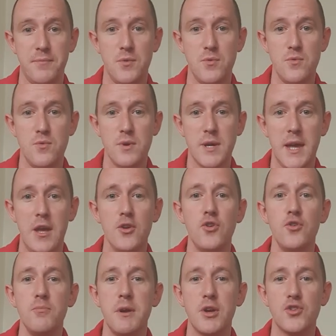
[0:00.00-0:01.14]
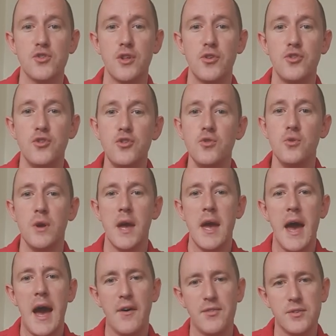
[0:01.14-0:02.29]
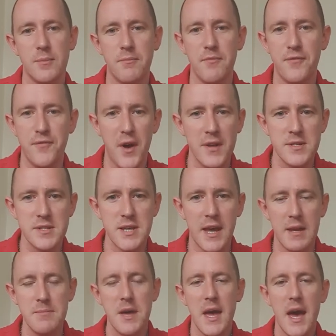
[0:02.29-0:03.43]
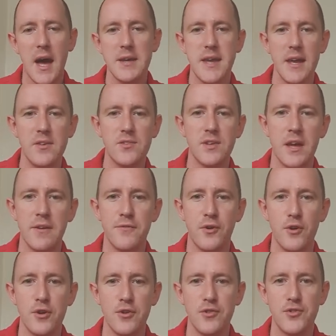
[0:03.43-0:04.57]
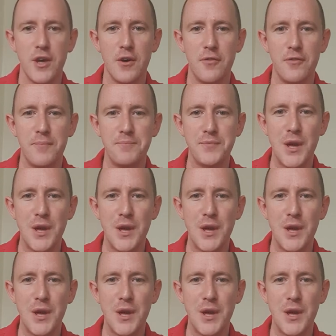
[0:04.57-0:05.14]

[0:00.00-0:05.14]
Okay, you make sure that you have some fun time and nice time for yourself.